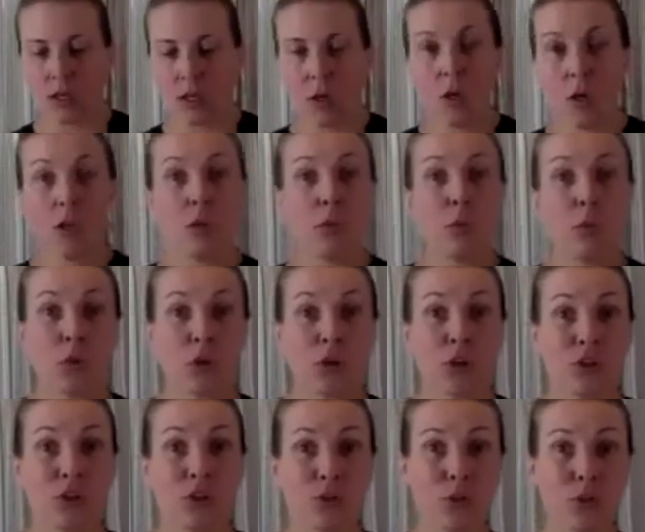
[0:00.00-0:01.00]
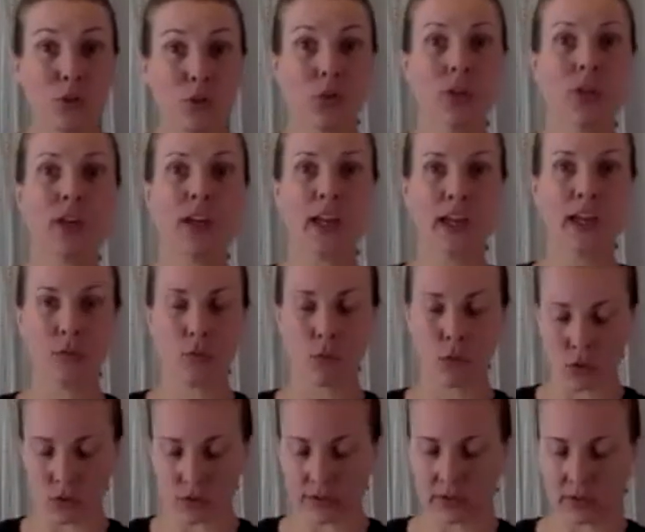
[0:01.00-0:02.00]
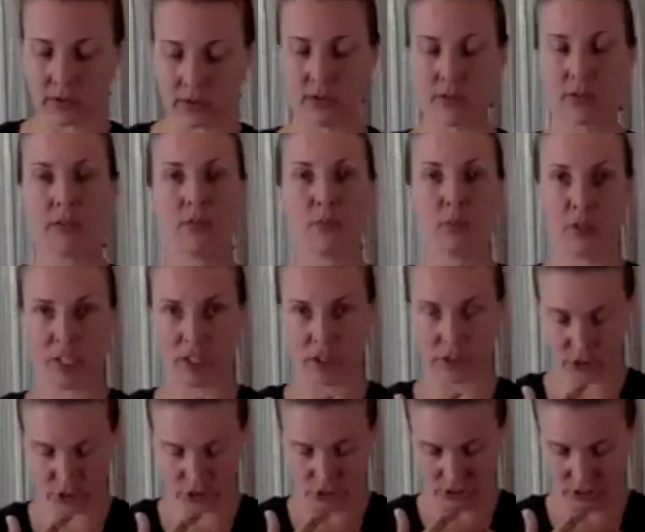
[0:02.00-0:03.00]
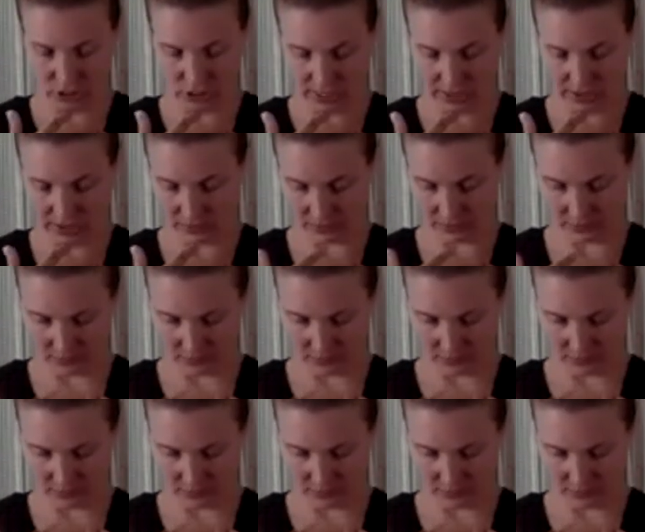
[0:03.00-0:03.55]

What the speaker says: And then we're going to do head rolls. Bring your chin down.